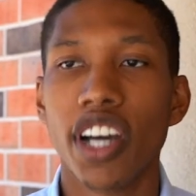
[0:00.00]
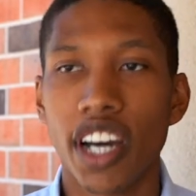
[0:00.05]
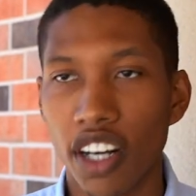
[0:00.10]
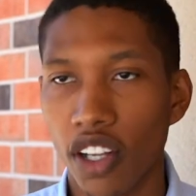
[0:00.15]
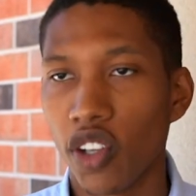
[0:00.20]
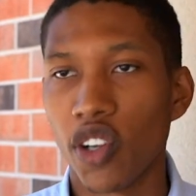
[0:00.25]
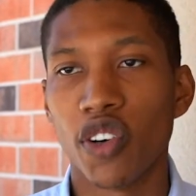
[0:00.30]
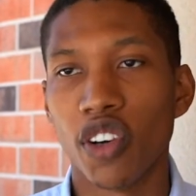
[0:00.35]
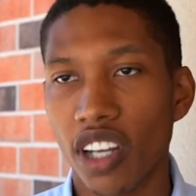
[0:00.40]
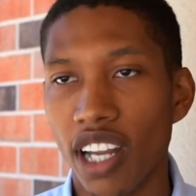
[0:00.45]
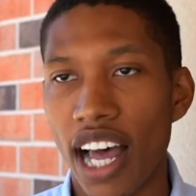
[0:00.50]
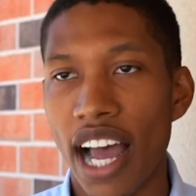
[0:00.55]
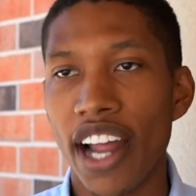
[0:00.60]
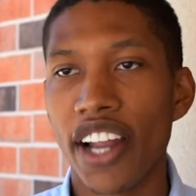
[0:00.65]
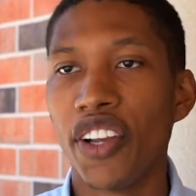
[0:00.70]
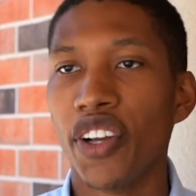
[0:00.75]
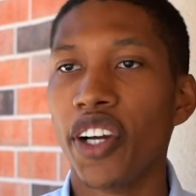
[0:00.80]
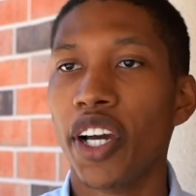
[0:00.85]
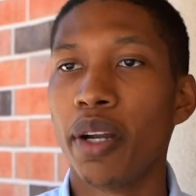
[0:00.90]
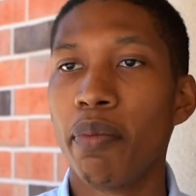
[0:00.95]
you're going to learn a
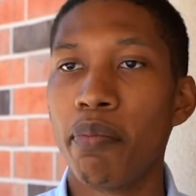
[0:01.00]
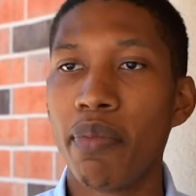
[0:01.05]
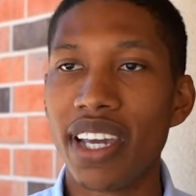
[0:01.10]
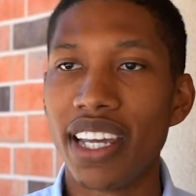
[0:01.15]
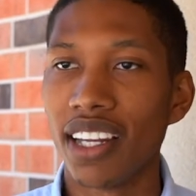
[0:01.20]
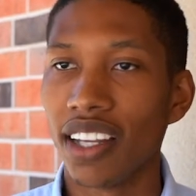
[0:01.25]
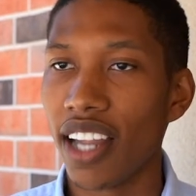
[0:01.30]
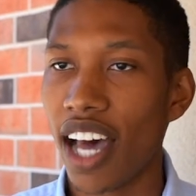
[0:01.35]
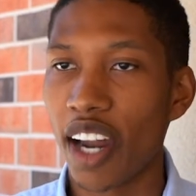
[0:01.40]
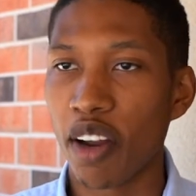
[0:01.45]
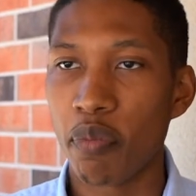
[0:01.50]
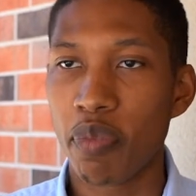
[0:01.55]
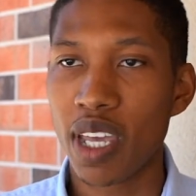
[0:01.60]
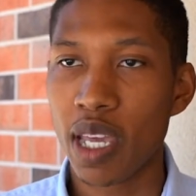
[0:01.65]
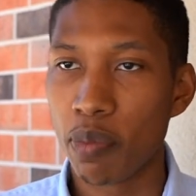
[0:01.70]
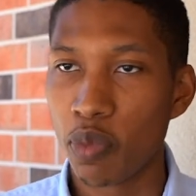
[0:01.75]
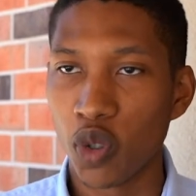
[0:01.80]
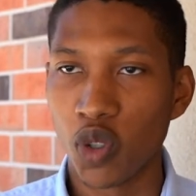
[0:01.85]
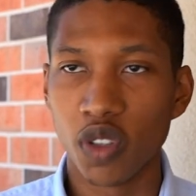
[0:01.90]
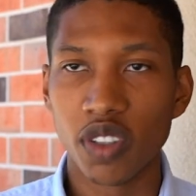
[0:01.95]
lot and you're going to meet a lot
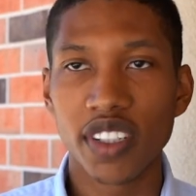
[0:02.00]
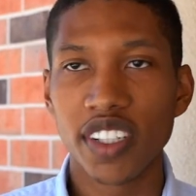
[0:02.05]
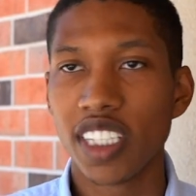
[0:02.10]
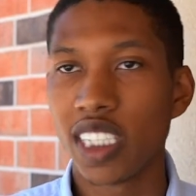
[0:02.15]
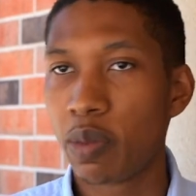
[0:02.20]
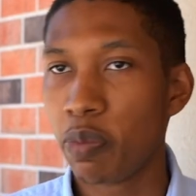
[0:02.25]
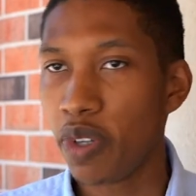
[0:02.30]
of people,